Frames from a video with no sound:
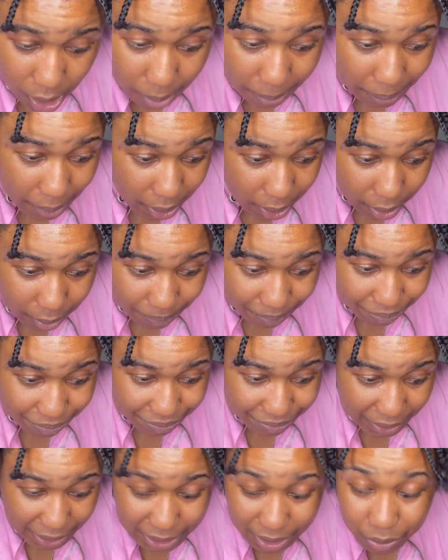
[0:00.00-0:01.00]
but
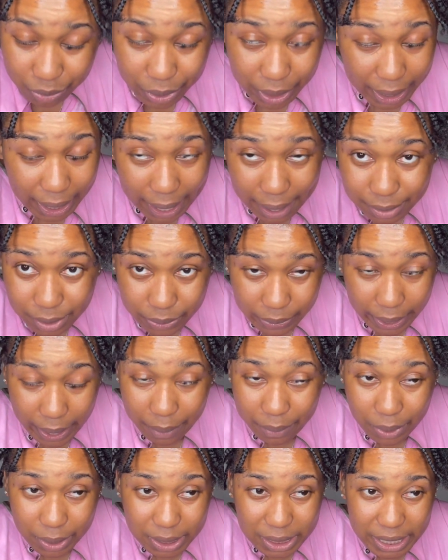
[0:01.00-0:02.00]
it didn't work out the way I
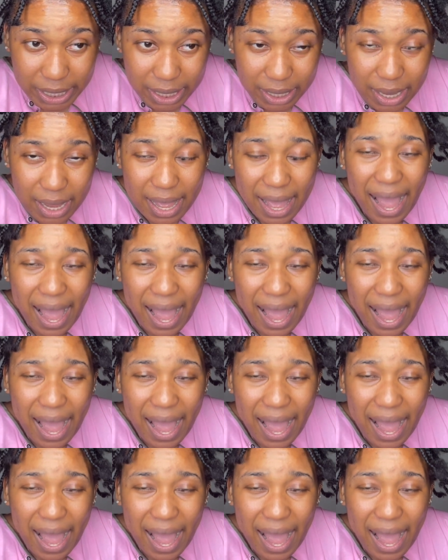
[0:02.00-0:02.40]
wanted.